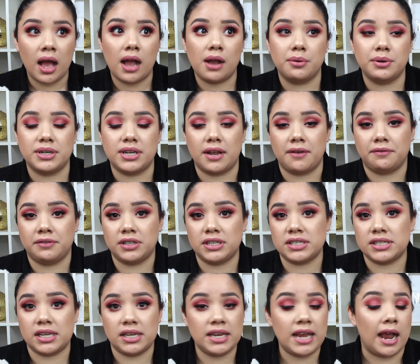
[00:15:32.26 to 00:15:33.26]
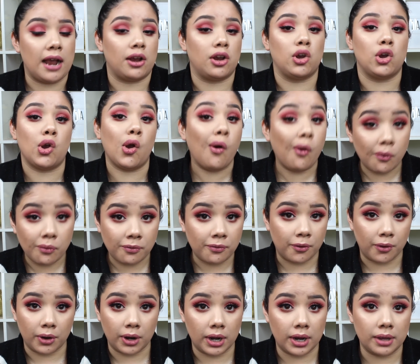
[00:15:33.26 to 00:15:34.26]
I would definitely say yeah, go
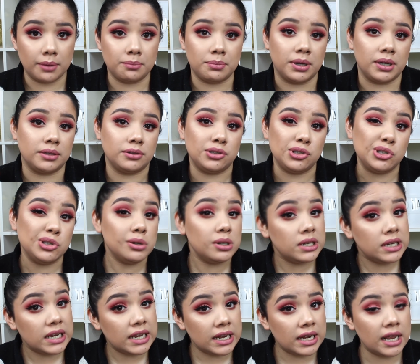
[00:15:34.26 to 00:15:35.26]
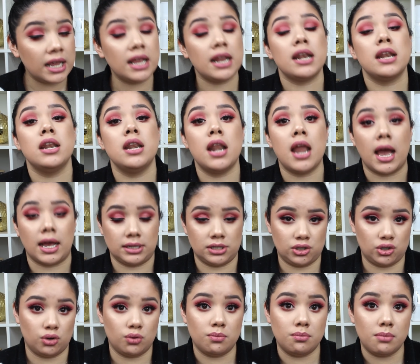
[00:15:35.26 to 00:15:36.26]
for it. But do you need it? Not
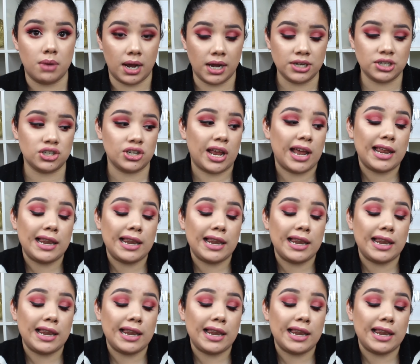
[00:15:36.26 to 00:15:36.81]
so much.